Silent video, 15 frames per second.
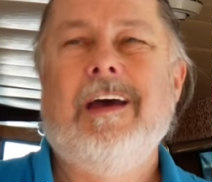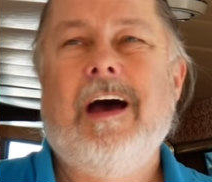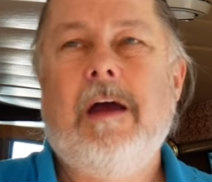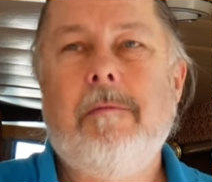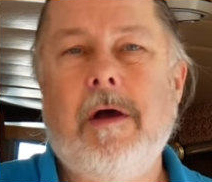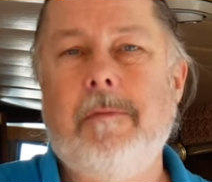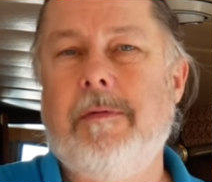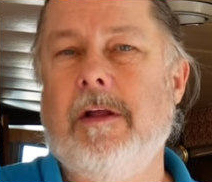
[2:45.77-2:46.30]

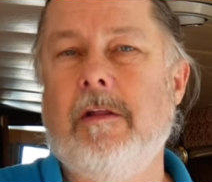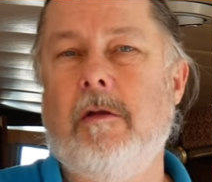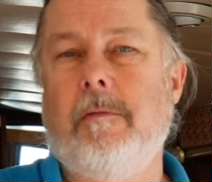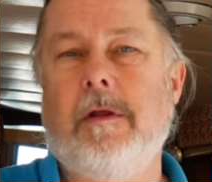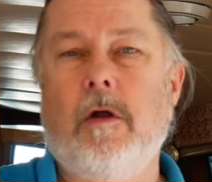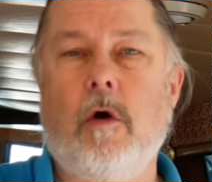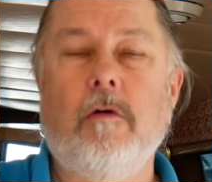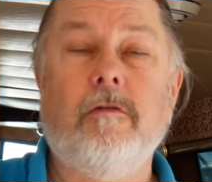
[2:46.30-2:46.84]
I might be a little
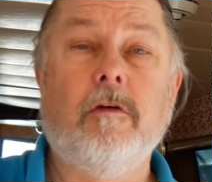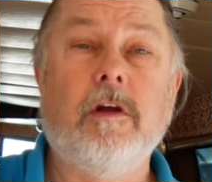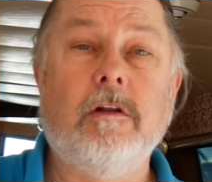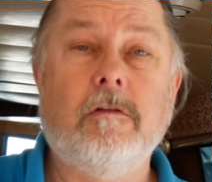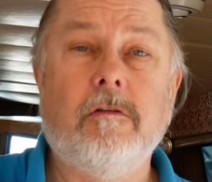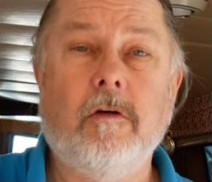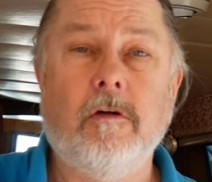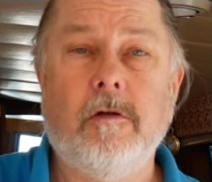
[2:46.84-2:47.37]
bit
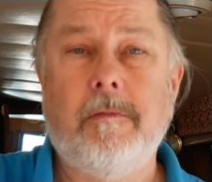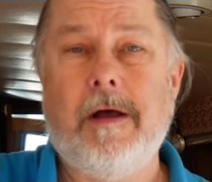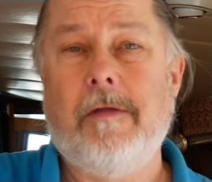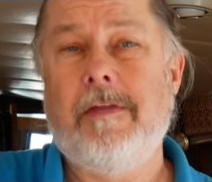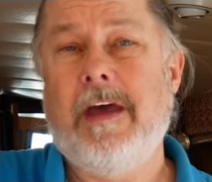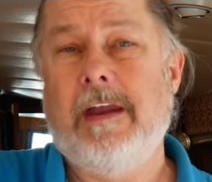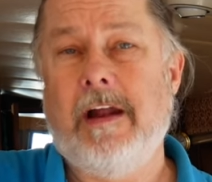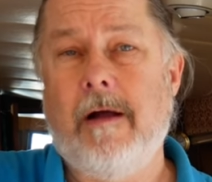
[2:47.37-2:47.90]
over-concerned
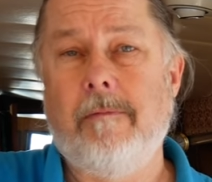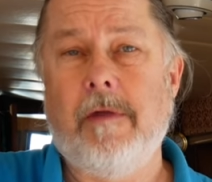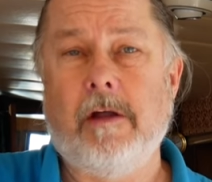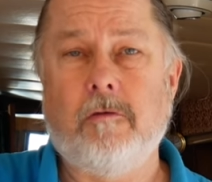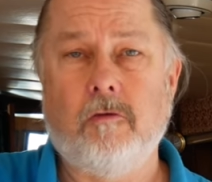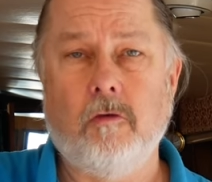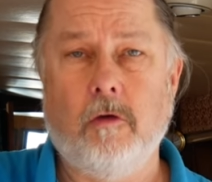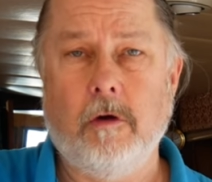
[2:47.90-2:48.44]
about that, I'm
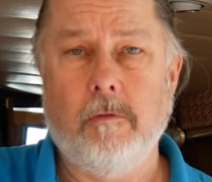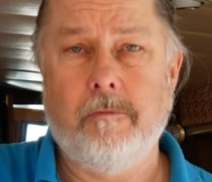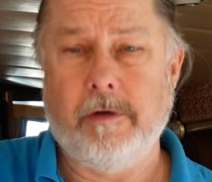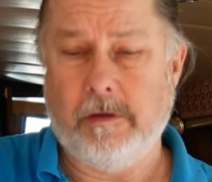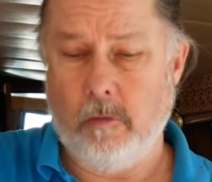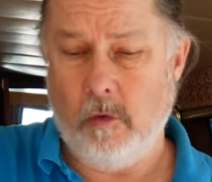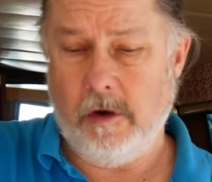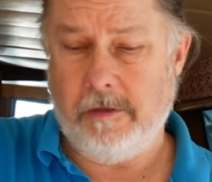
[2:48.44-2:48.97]
not sure,
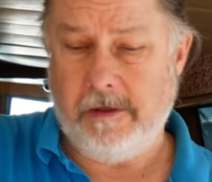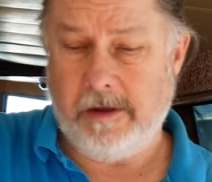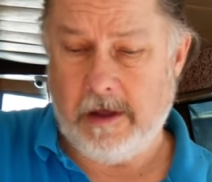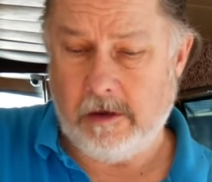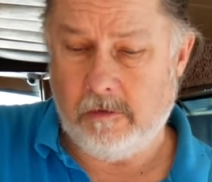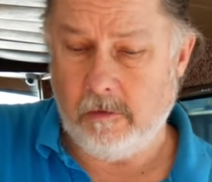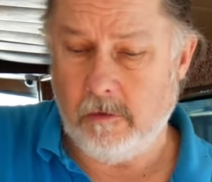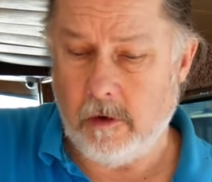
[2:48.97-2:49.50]
but the one thing
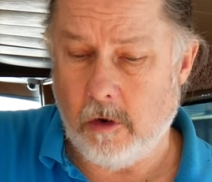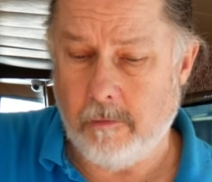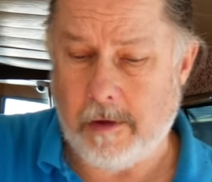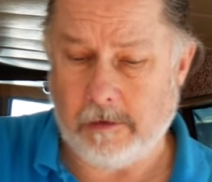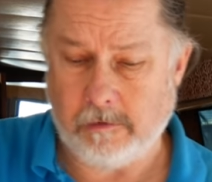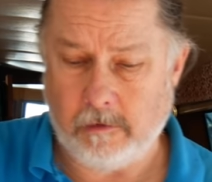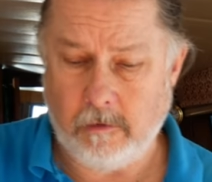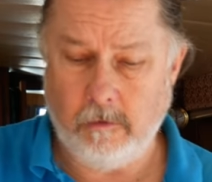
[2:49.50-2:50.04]
I do know
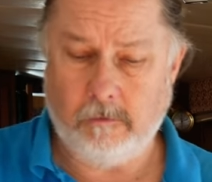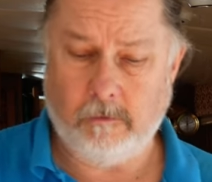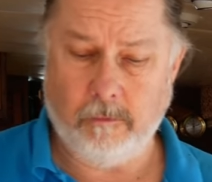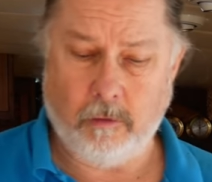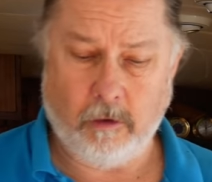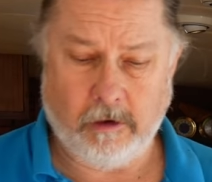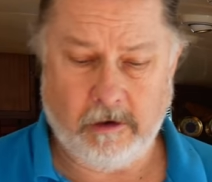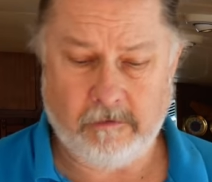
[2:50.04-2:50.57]
about the Coosa
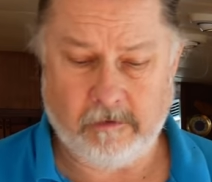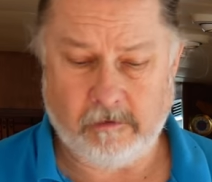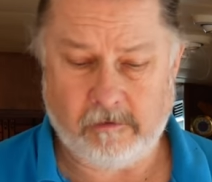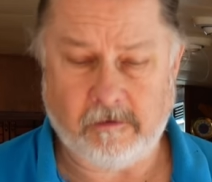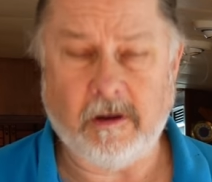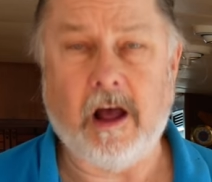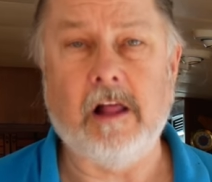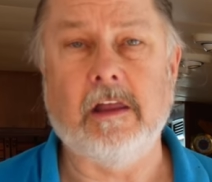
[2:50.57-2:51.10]
board is it's
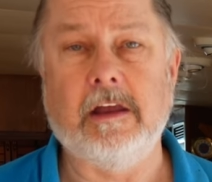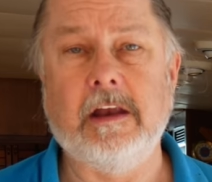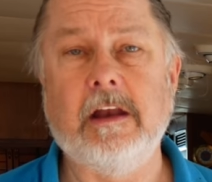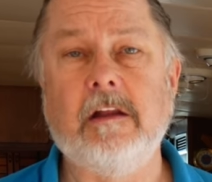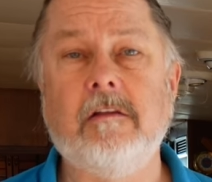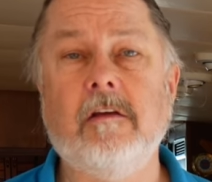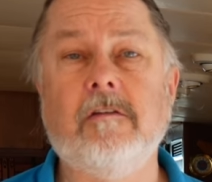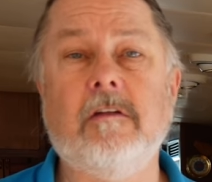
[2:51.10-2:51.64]
solid and
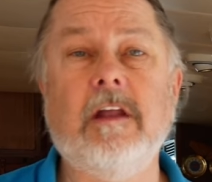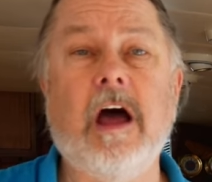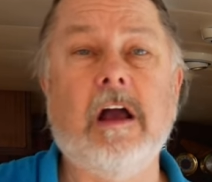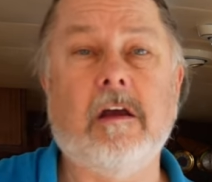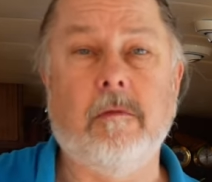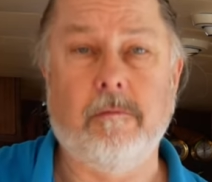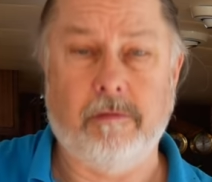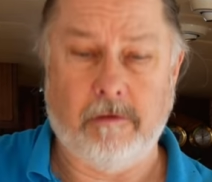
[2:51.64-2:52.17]
it does not
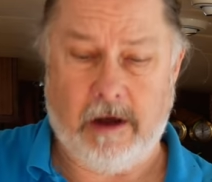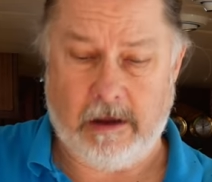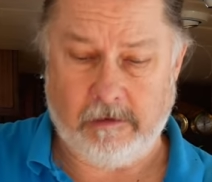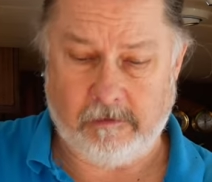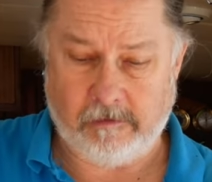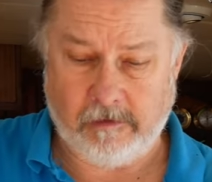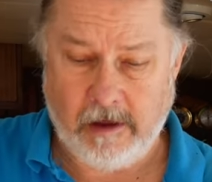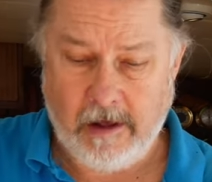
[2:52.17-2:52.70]
compress.